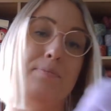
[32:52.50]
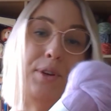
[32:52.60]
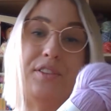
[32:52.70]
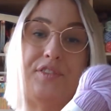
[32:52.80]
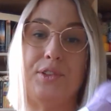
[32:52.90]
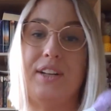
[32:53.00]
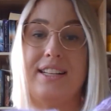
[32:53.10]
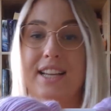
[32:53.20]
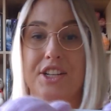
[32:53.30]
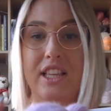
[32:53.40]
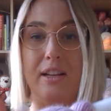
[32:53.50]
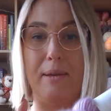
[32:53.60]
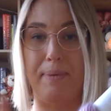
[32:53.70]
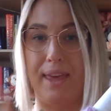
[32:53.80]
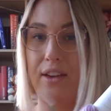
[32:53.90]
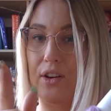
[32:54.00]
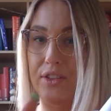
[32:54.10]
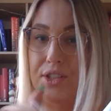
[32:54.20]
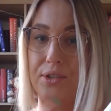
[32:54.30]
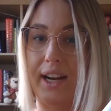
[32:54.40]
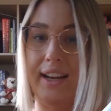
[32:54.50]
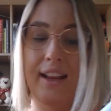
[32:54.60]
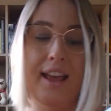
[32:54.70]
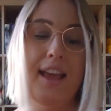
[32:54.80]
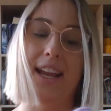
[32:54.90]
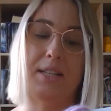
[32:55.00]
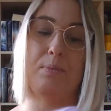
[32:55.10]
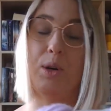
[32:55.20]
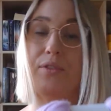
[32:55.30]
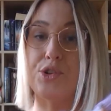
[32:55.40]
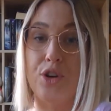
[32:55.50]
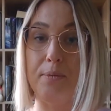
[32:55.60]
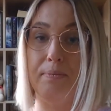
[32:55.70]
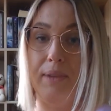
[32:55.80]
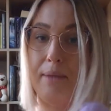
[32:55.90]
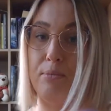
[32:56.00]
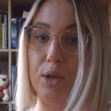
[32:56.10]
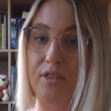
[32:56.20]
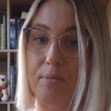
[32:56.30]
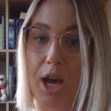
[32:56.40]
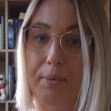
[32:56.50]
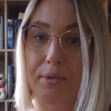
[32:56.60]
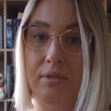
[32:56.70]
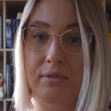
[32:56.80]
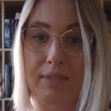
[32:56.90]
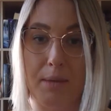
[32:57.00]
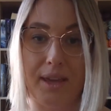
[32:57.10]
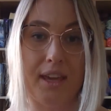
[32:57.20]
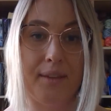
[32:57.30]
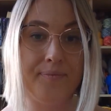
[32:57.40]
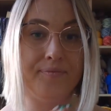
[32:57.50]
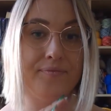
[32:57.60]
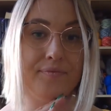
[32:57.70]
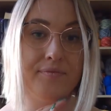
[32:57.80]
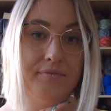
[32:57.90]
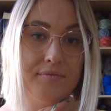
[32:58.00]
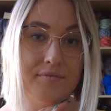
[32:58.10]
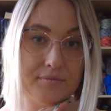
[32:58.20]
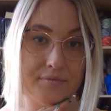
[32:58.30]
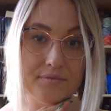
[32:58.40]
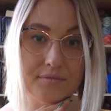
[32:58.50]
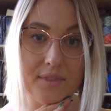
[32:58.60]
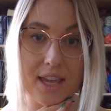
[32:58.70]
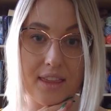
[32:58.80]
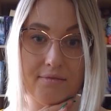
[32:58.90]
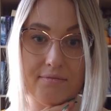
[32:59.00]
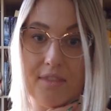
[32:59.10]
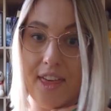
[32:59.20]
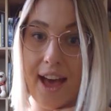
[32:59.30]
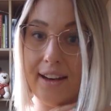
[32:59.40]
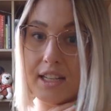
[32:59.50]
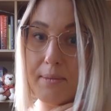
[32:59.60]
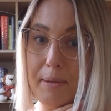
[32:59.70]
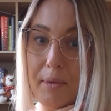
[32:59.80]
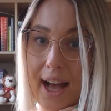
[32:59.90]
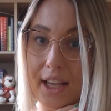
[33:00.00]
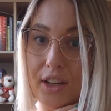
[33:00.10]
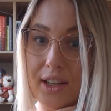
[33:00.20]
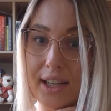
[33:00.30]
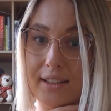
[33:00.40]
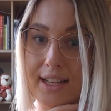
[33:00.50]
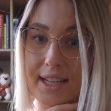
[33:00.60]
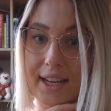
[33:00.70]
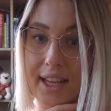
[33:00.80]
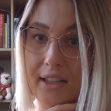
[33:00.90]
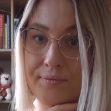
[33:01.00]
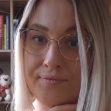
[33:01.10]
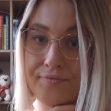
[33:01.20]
beautiful. It's actually a little bit pink on the screen. It's more of a purple. Maybe like that is a bit more accurate, like down here.